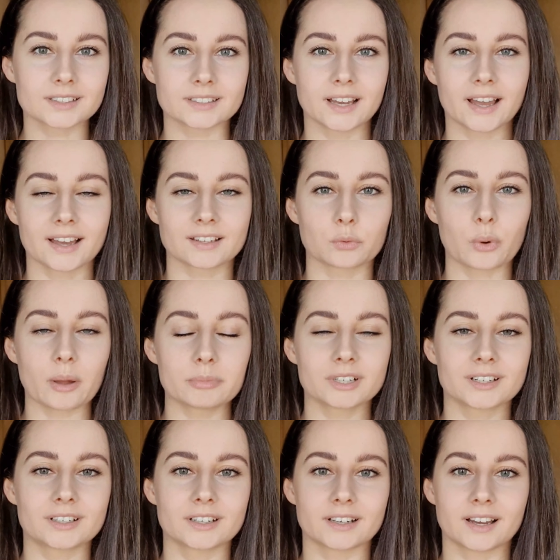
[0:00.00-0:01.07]
and I had a
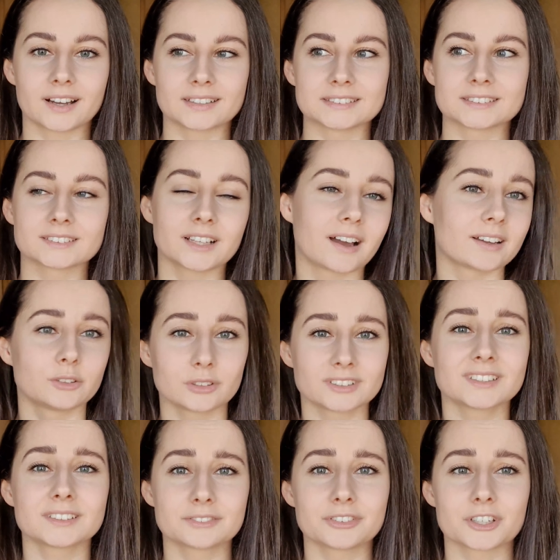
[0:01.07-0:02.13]
webinar, and I
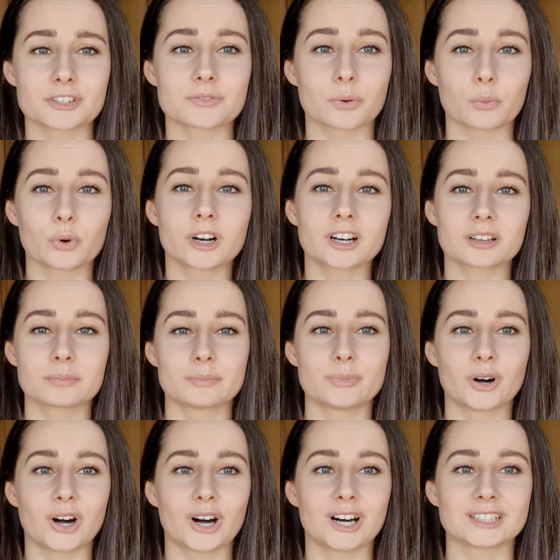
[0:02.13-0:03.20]
didn't finish the work,
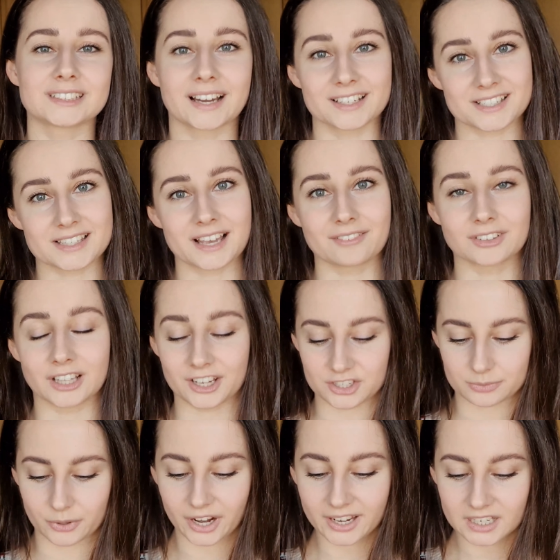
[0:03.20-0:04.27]
but I just have a
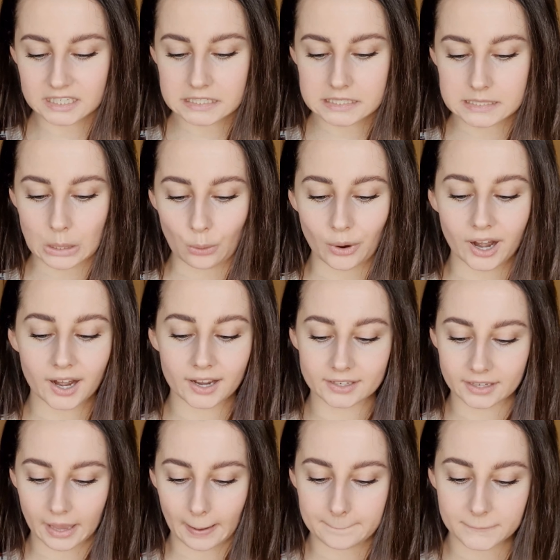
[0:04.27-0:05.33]
lunch break, so I
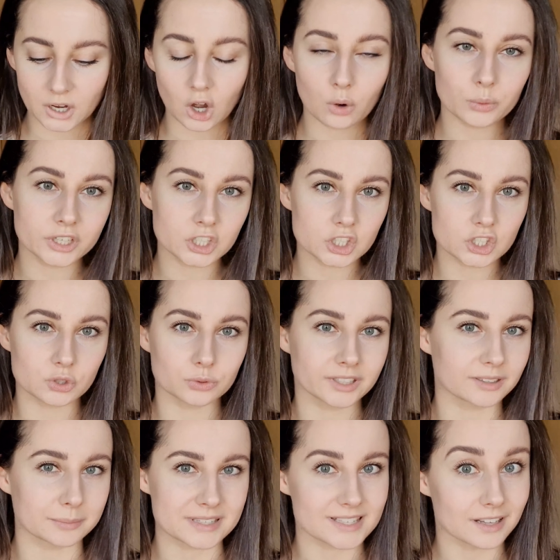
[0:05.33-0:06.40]
am going to
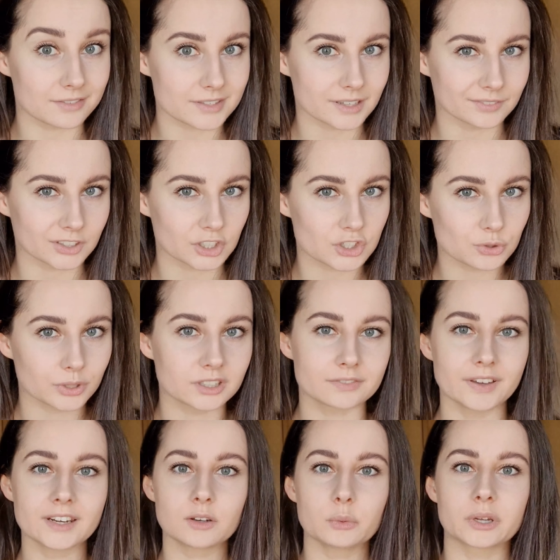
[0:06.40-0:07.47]
get myself something to eat
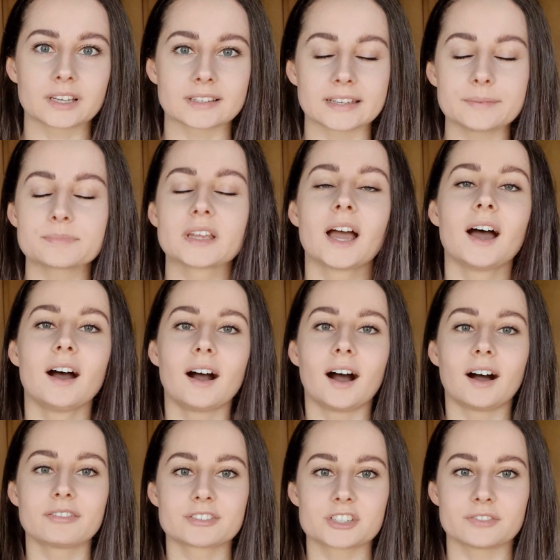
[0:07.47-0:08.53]
very quickly.
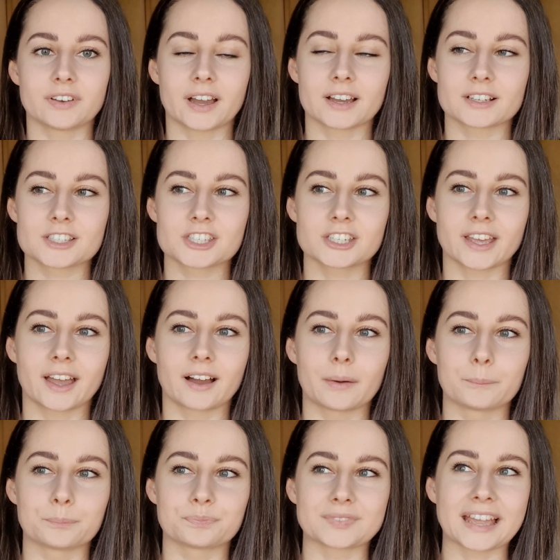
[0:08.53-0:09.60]
After that,
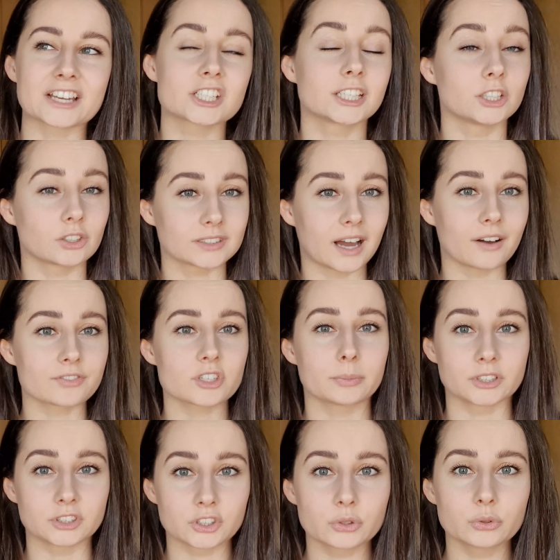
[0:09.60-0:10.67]
actually not after,
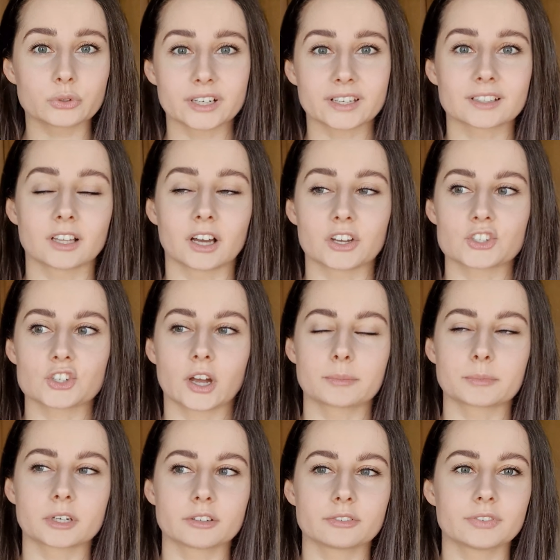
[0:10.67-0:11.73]
but during lunch,
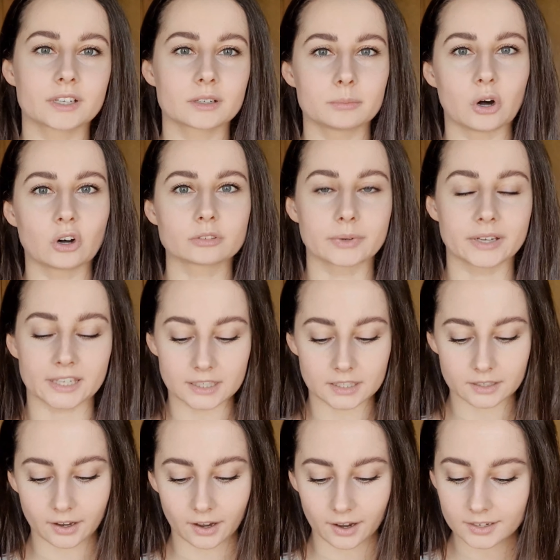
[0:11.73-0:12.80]
I'm gonna think about my
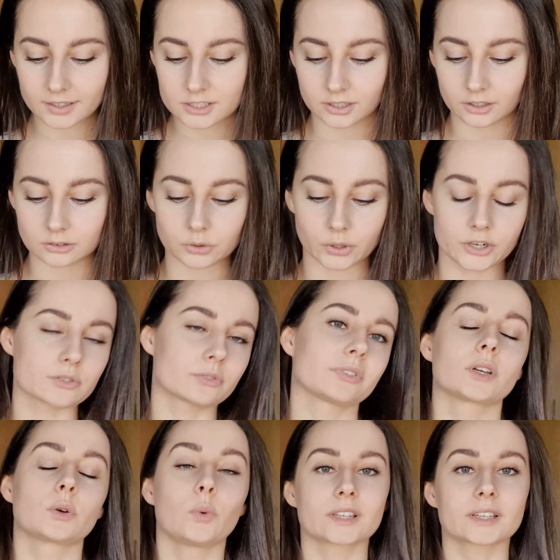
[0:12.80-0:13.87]
e-guide, and I'll try to
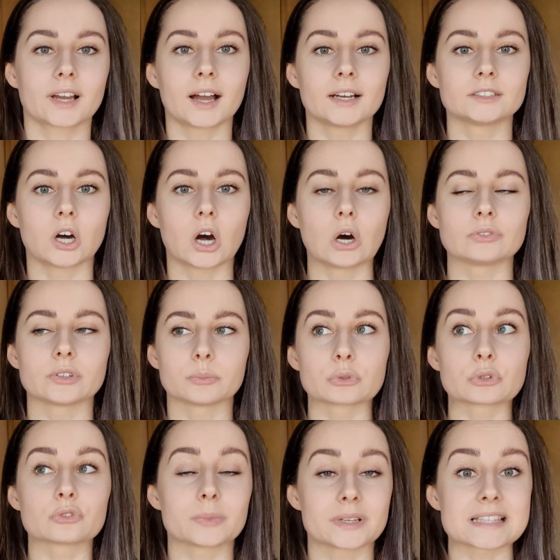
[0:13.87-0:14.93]
think what kind of
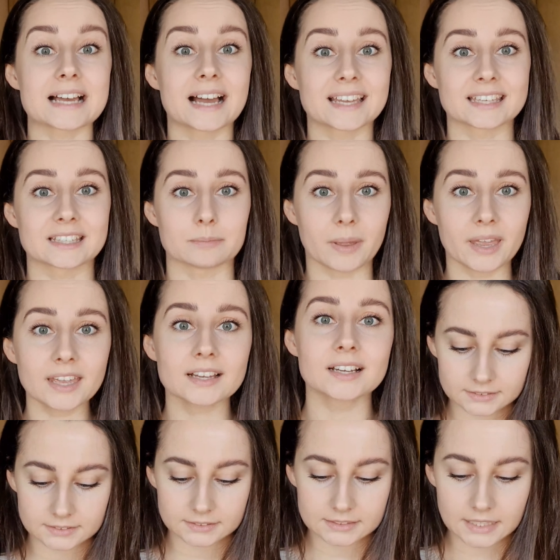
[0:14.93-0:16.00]
improvements I can
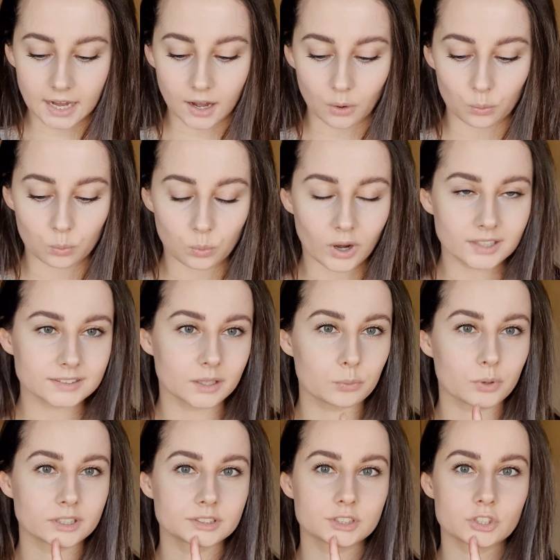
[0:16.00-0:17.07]
make. Now, what I
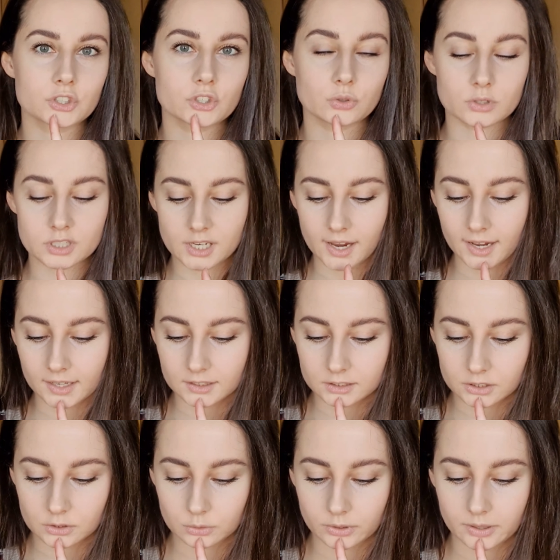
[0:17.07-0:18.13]
wanted to tell
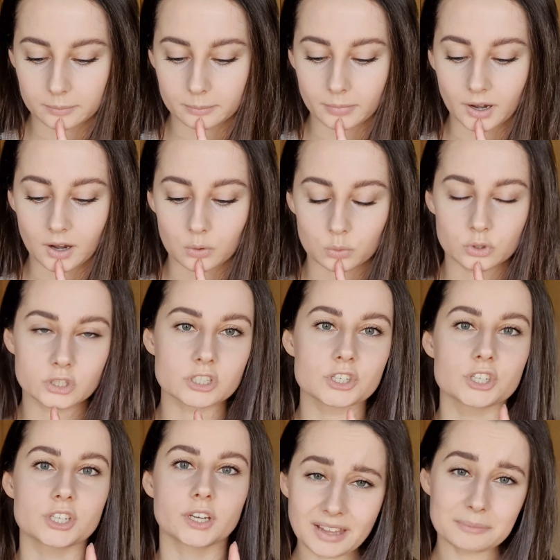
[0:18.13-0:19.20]
you about
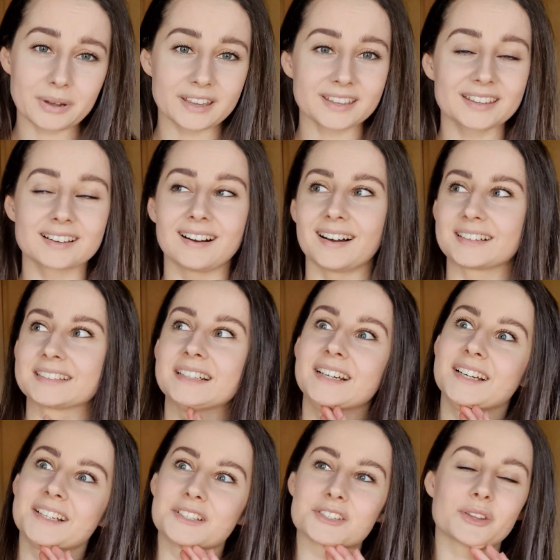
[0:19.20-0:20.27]
my e-guide.
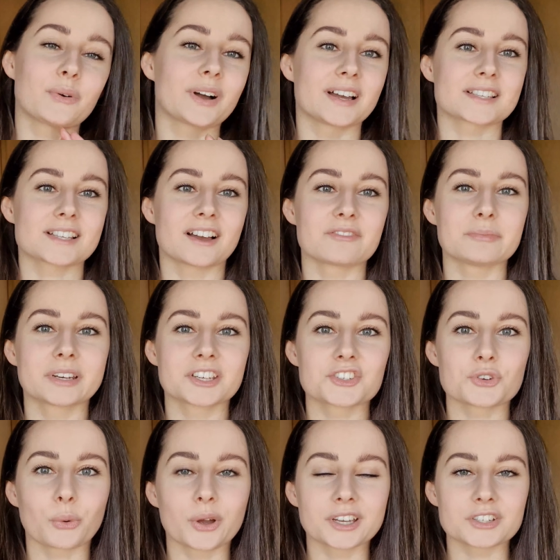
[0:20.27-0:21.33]
Do you know, guys, I've been
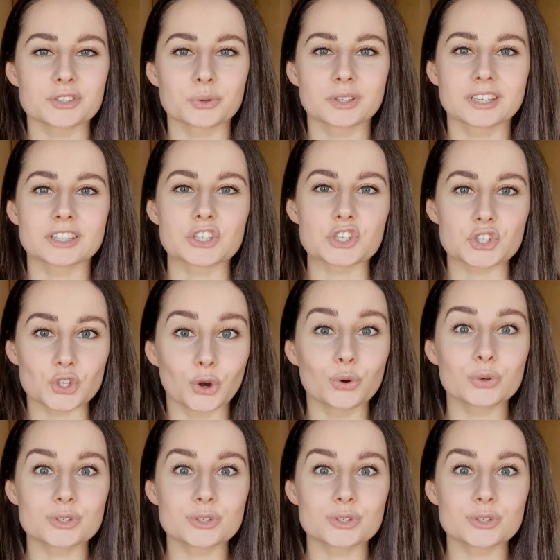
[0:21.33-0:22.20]
enjoying doing it so